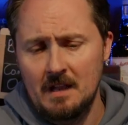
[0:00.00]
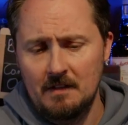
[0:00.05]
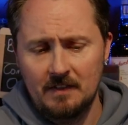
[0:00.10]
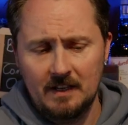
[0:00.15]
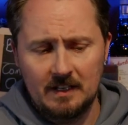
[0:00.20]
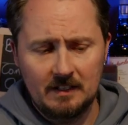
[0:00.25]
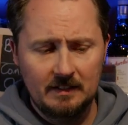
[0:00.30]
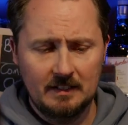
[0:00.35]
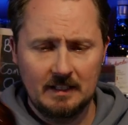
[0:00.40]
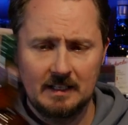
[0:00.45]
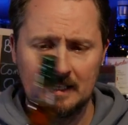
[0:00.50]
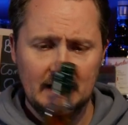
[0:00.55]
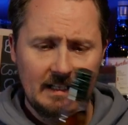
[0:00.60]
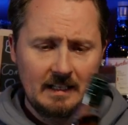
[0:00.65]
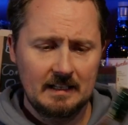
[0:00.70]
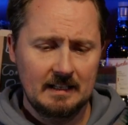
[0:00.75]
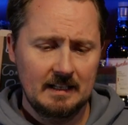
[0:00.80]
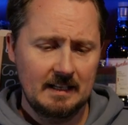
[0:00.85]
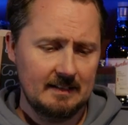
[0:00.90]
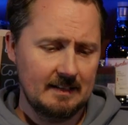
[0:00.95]
I figured,
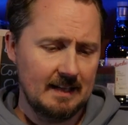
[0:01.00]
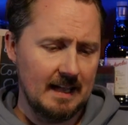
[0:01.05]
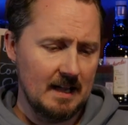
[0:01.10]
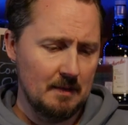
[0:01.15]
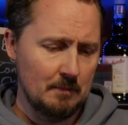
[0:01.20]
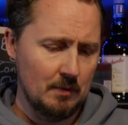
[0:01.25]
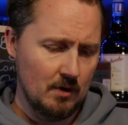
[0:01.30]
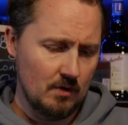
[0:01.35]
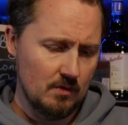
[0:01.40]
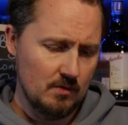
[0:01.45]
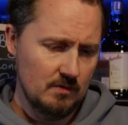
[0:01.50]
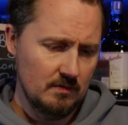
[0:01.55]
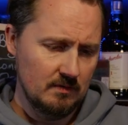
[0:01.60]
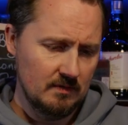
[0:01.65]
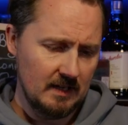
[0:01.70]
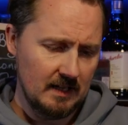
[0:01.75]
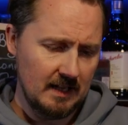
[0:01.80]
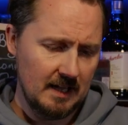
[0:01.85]
let's get a bottle.